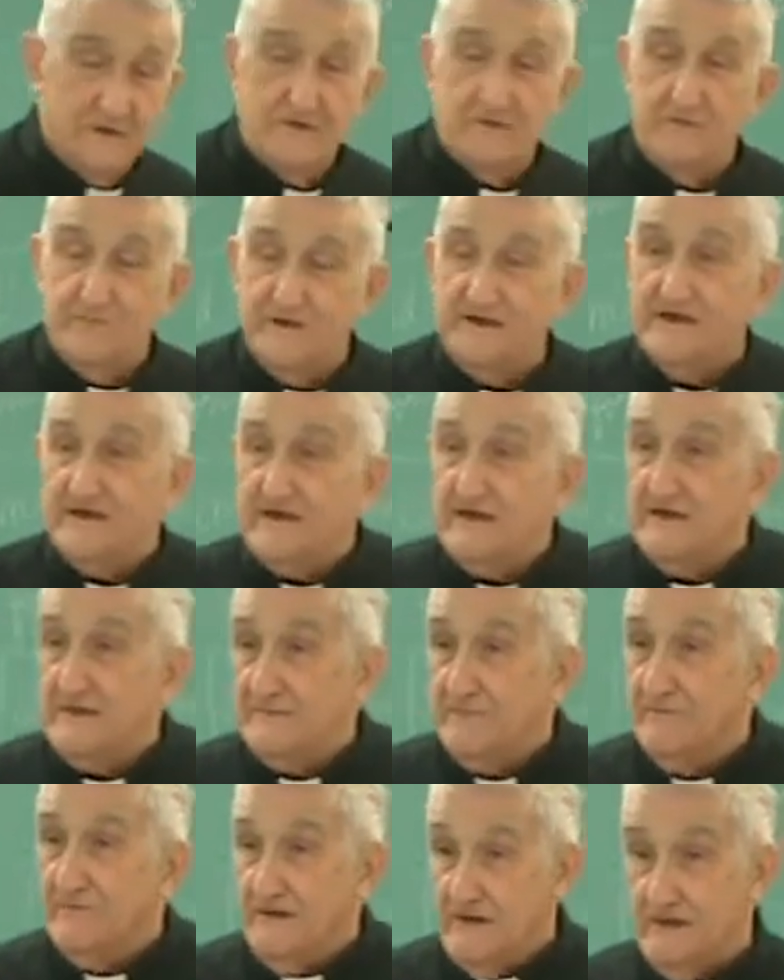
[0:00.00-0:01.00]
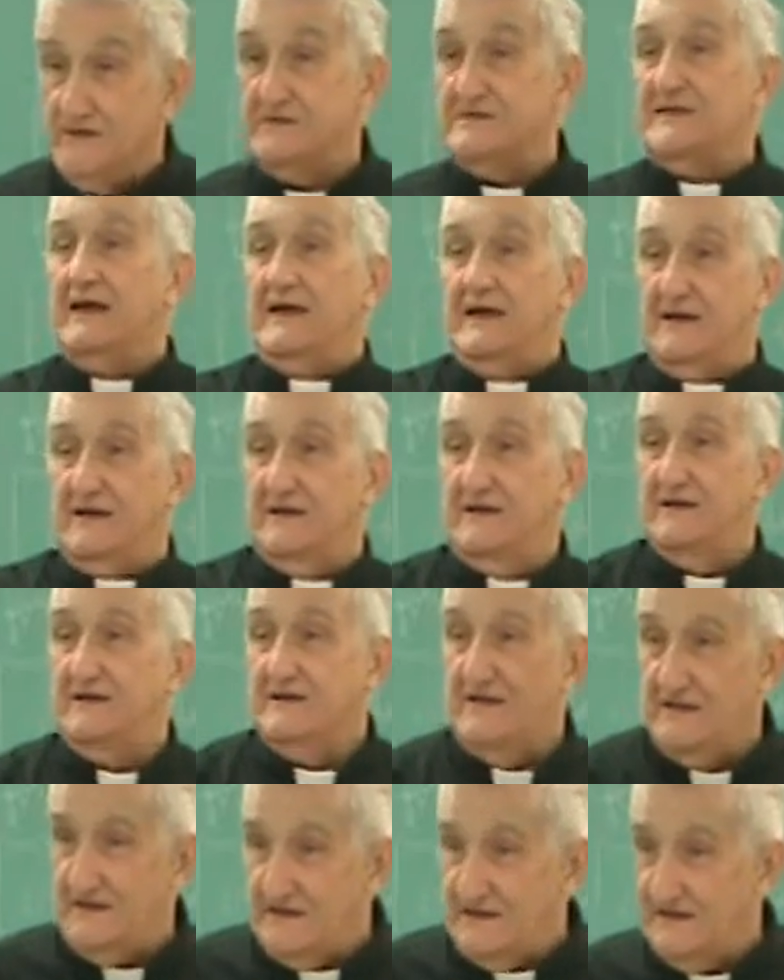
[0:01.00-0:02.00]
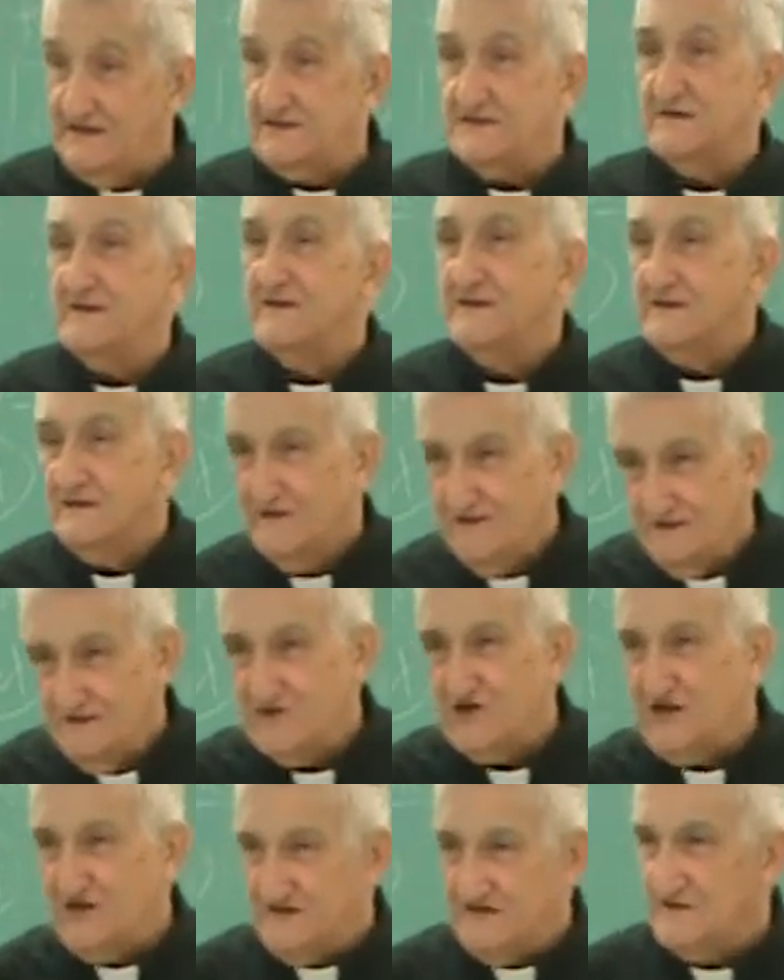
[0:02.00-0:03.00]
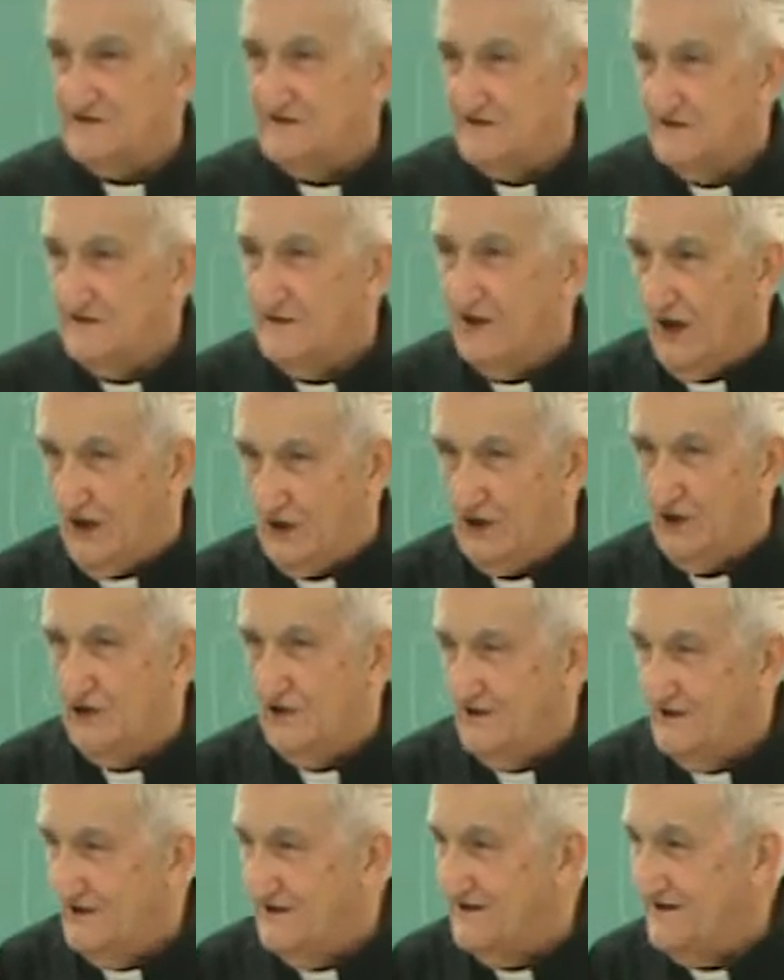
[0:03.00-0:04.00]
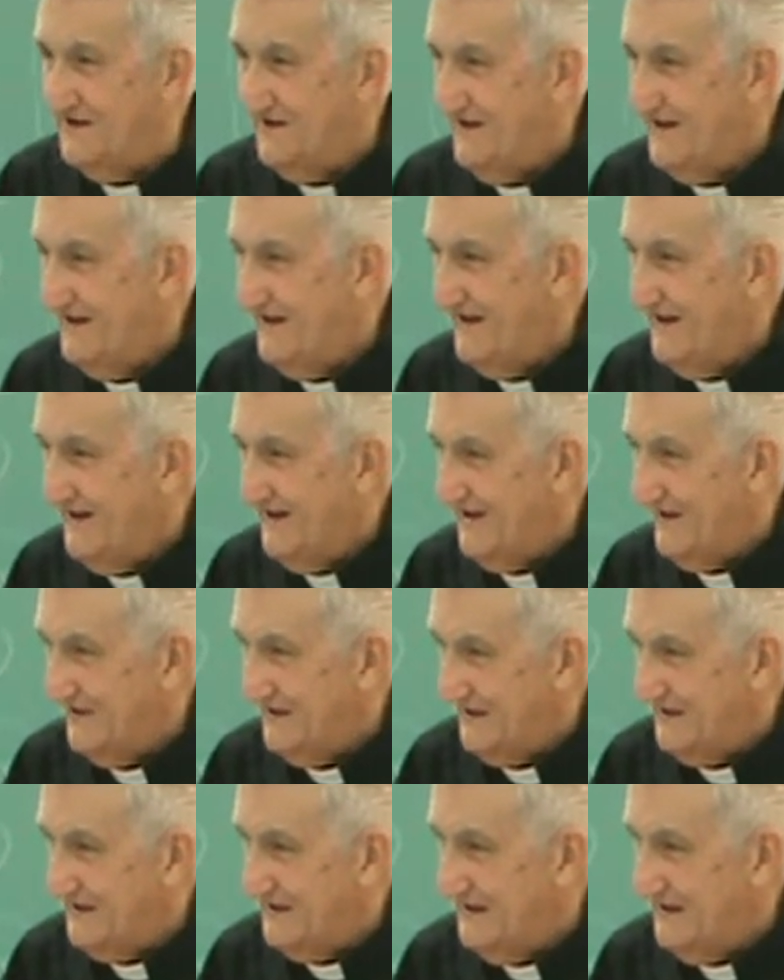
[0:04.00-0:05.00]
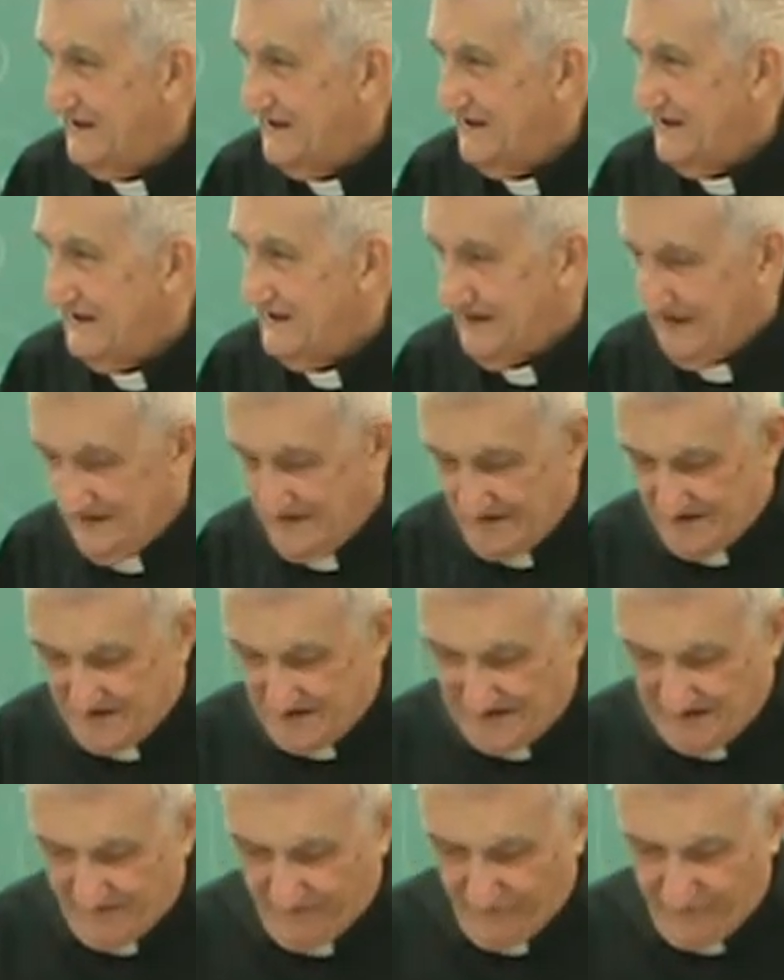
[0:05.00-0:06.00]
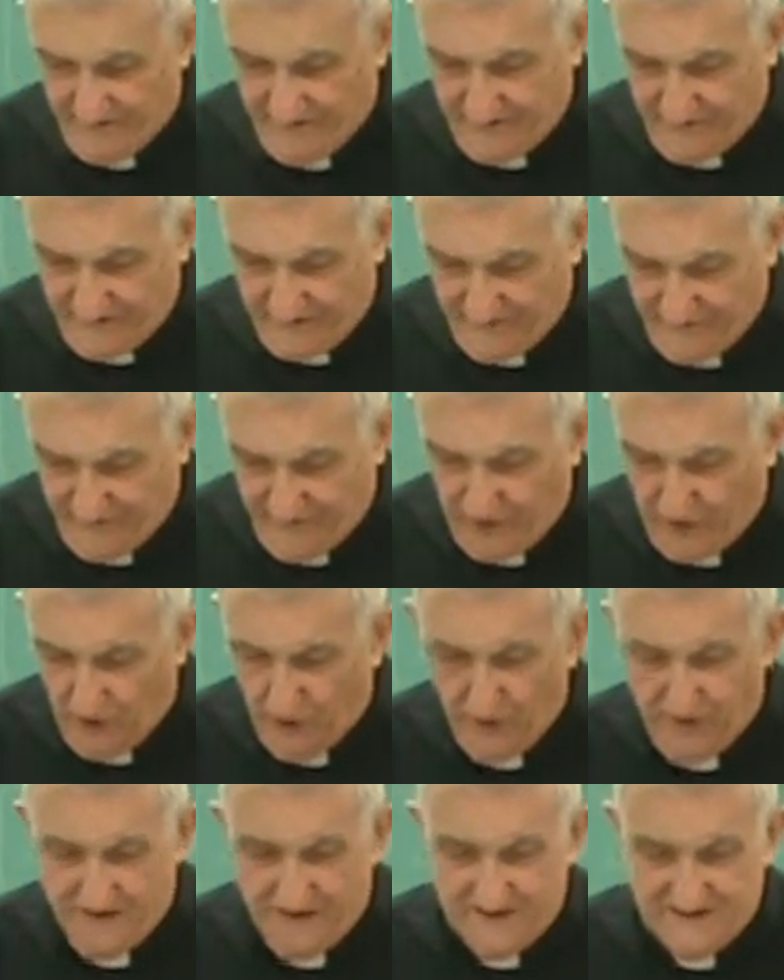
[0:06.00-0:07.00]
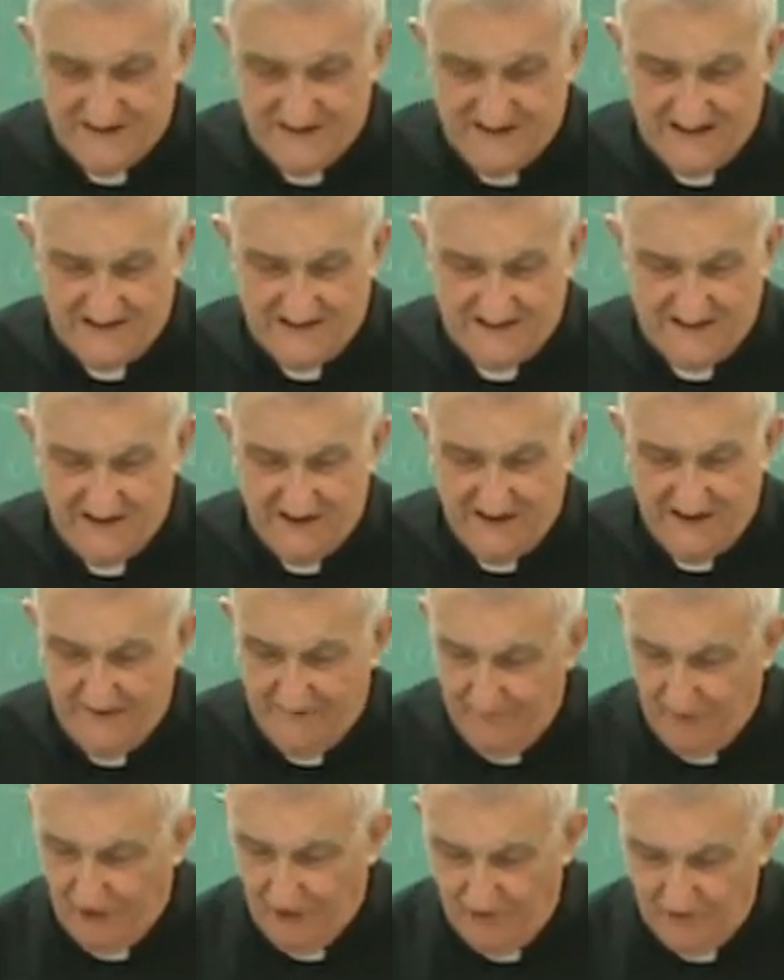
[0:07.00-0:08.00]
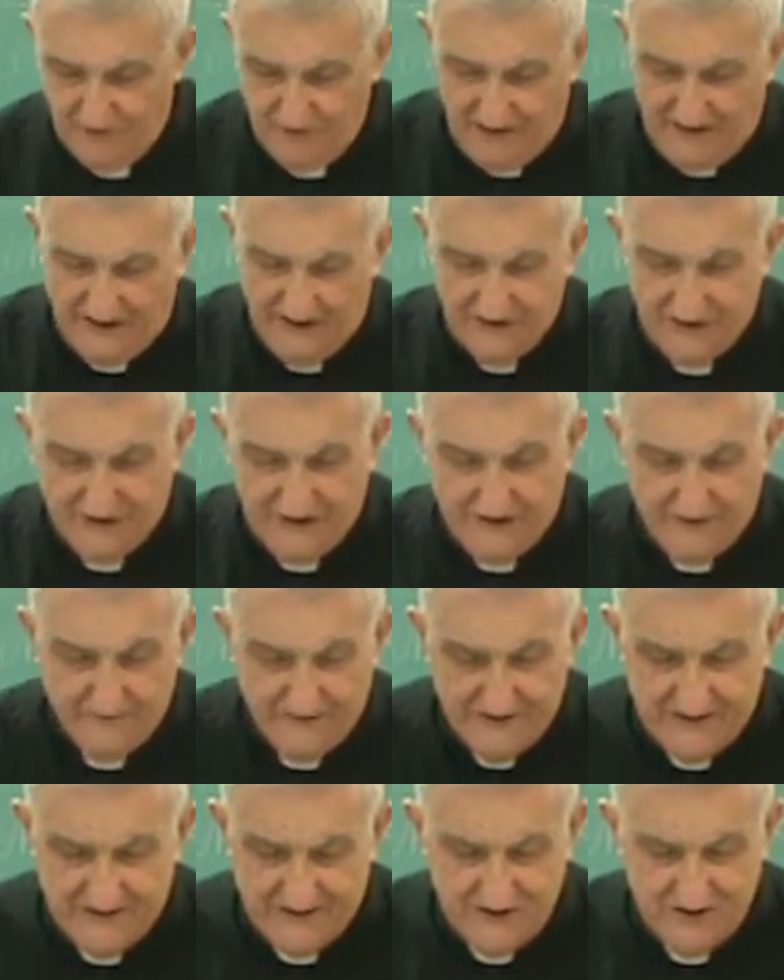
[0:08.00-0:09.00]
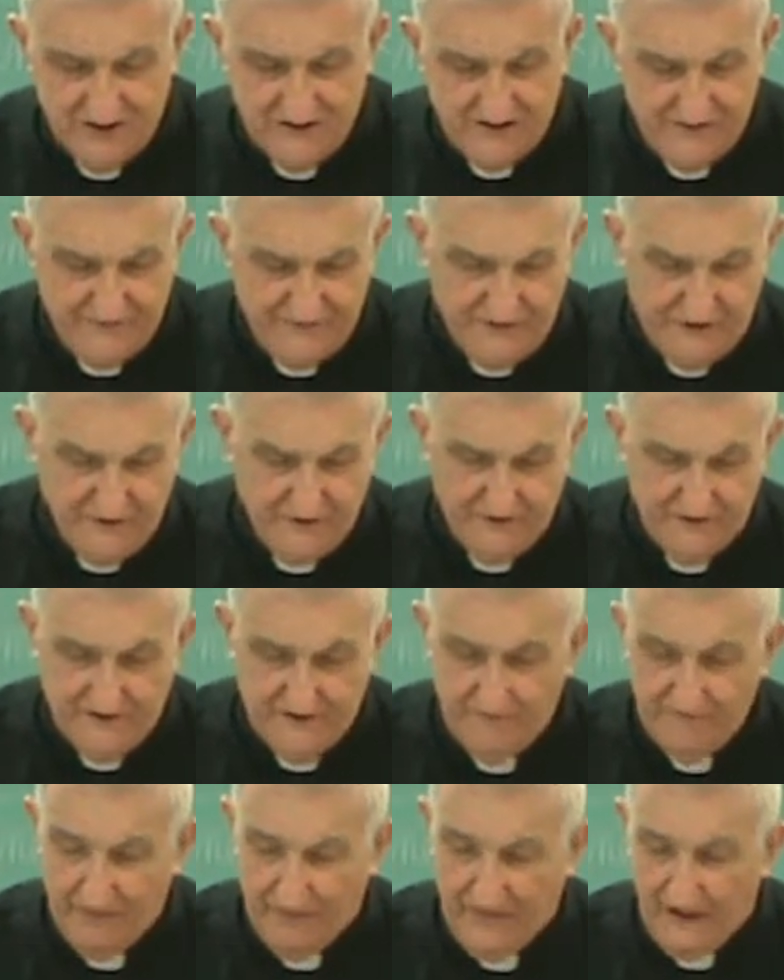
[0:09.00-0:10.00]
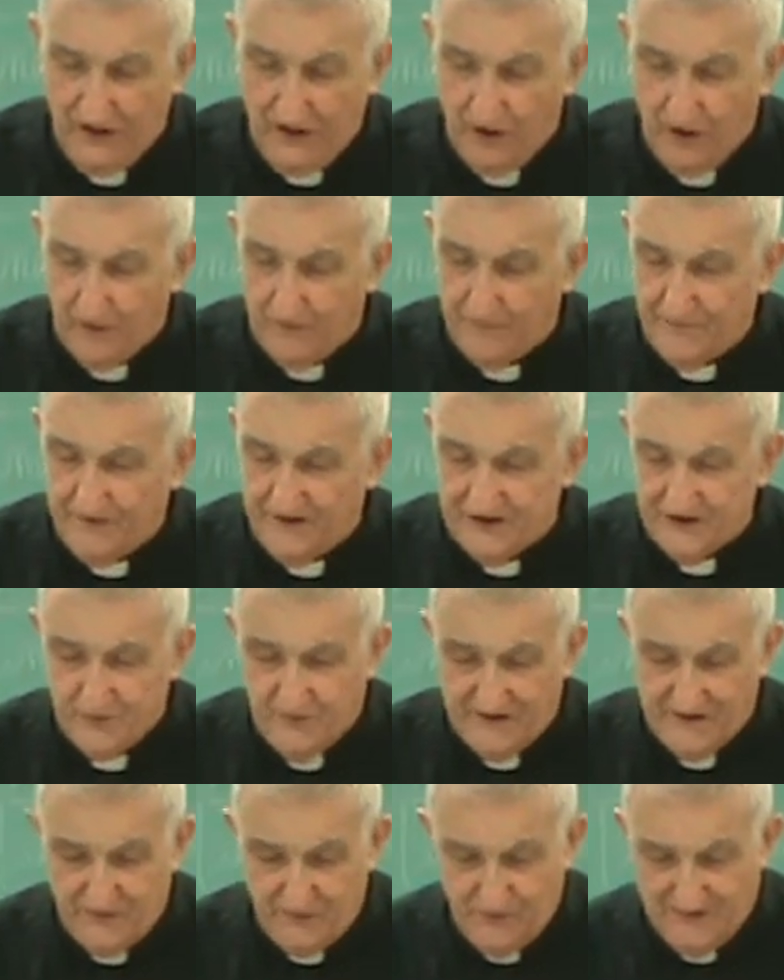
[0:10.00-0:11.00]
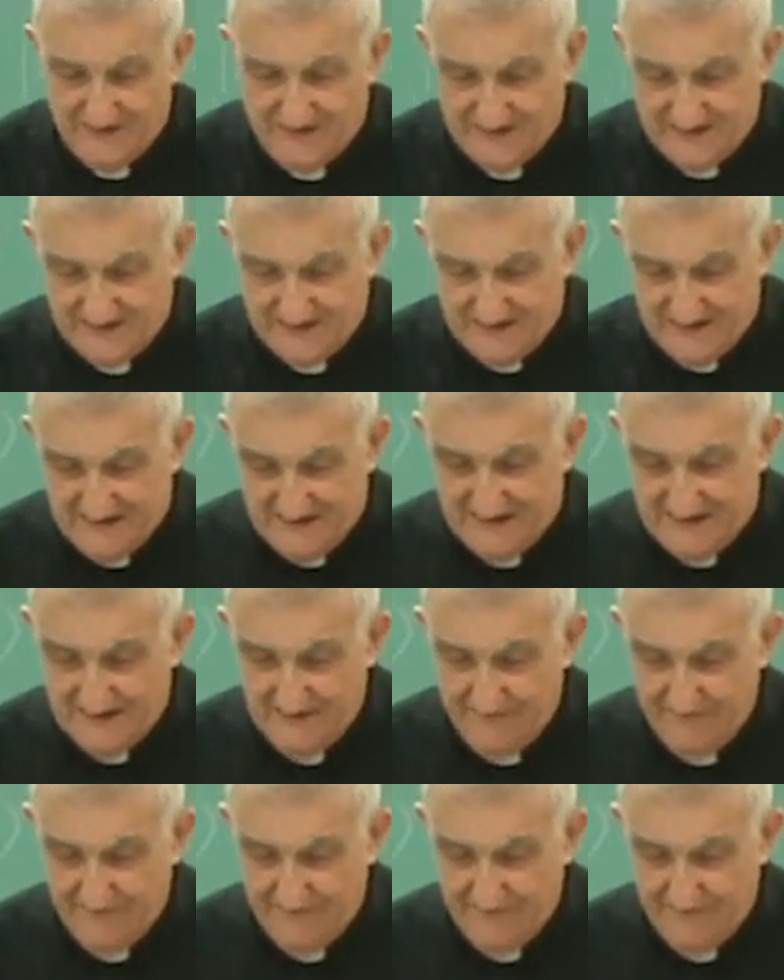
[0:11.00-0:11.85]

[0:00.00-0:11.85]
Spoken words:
meet him. He is there. That is change, luck. Okay. If one follow his destiny. But we can read that, but it's not difficult. On page 126,